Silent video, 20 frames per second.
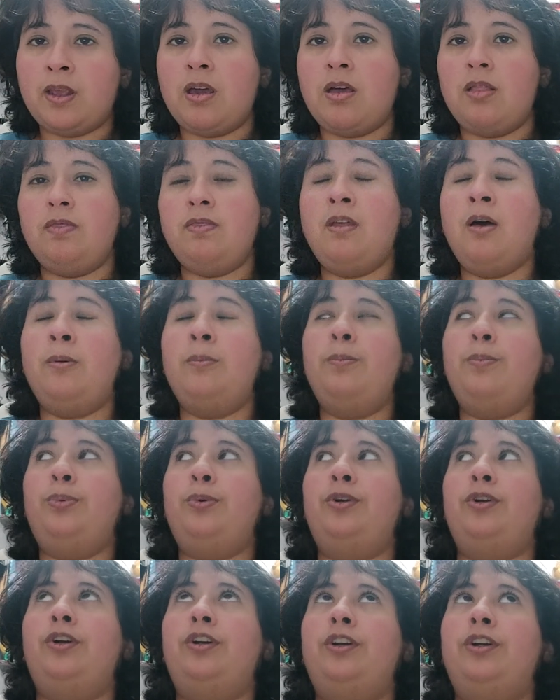
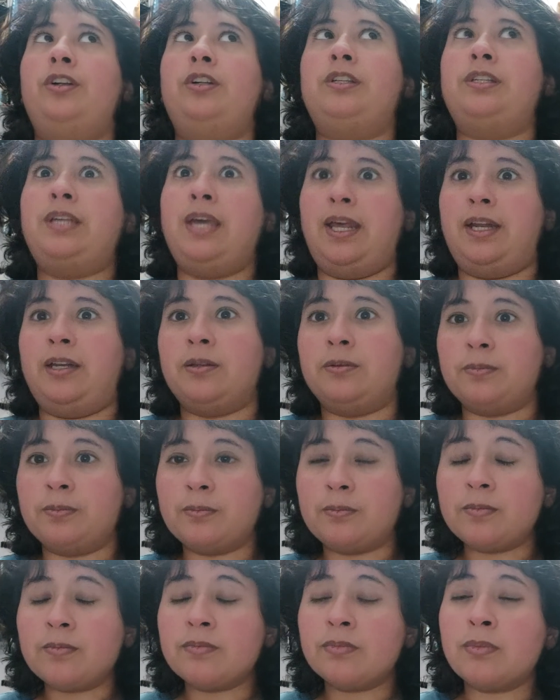Number 10,
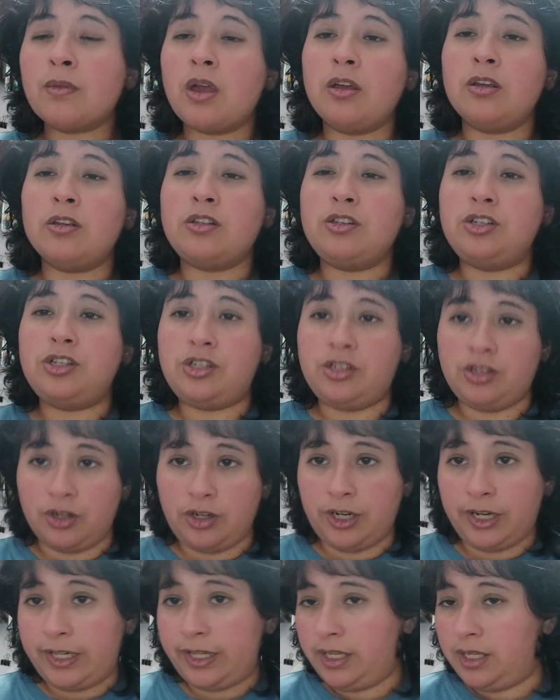
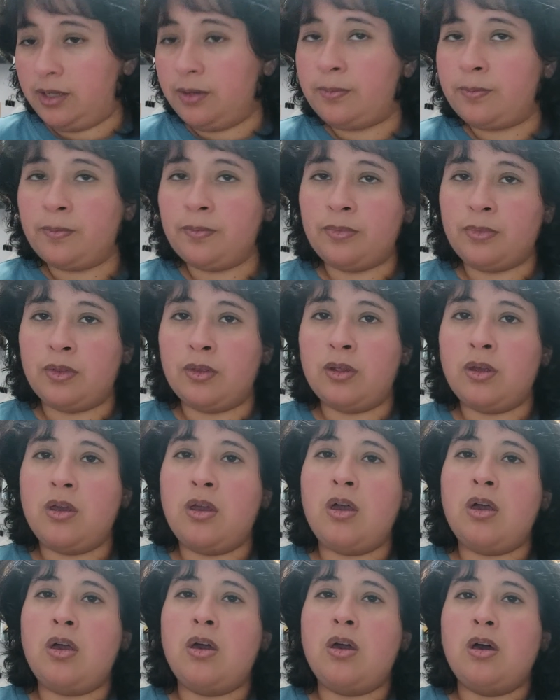journaling
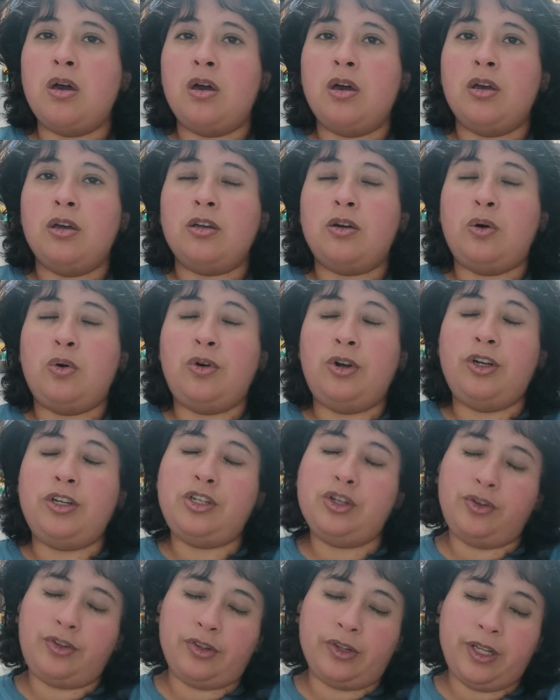or
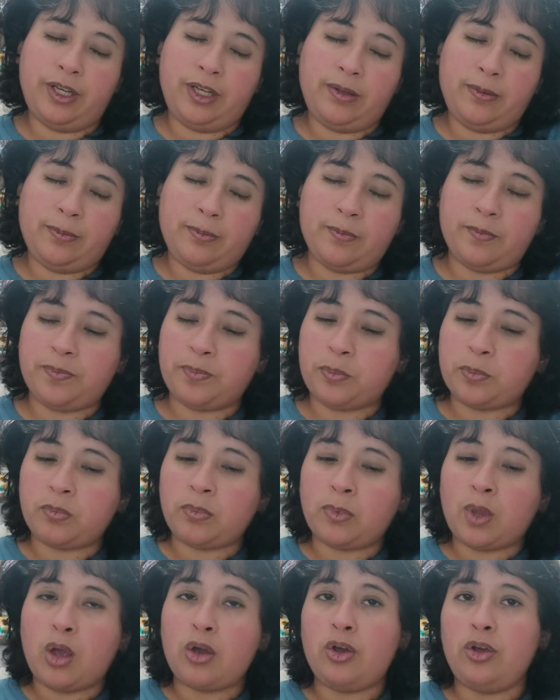doodling.
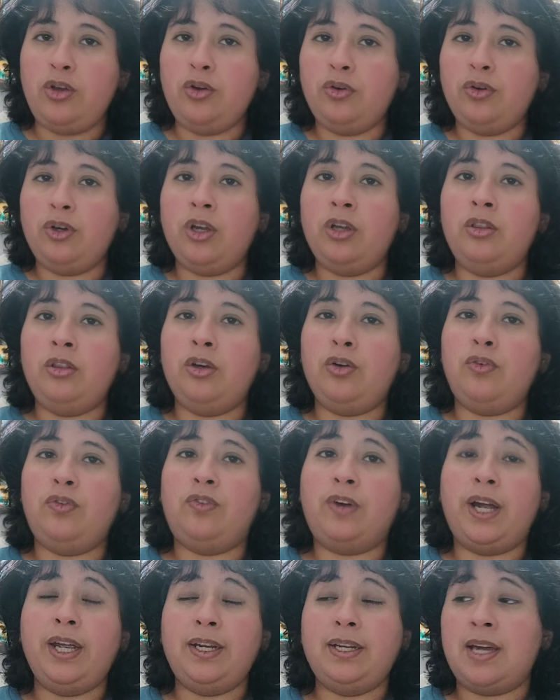You can
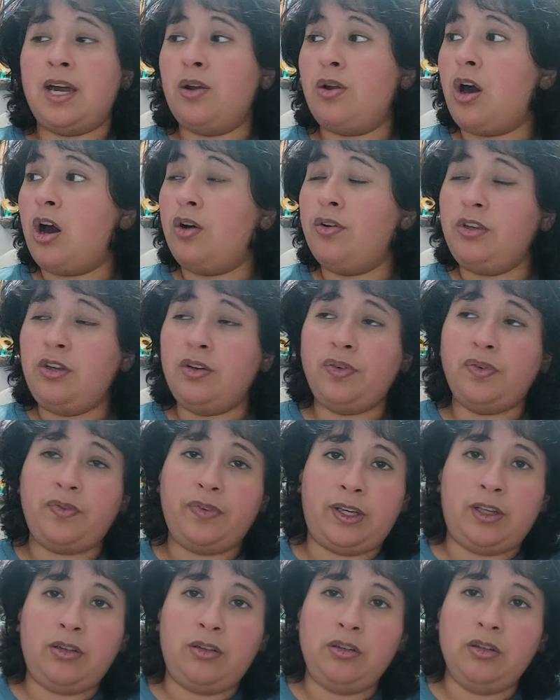write down how you
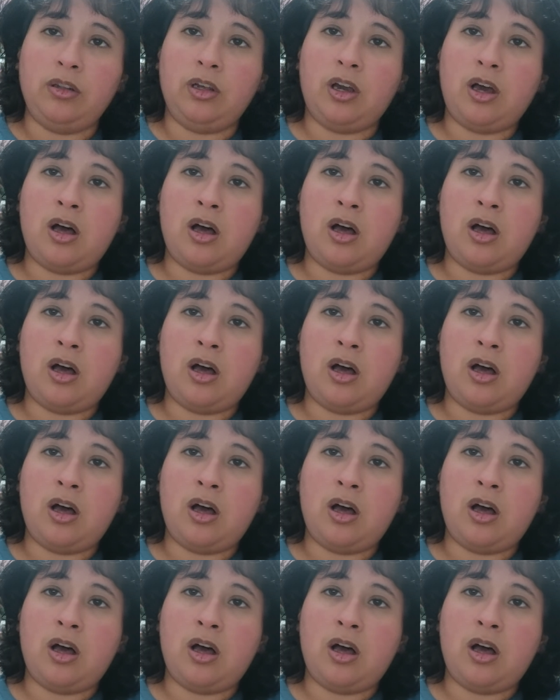feel,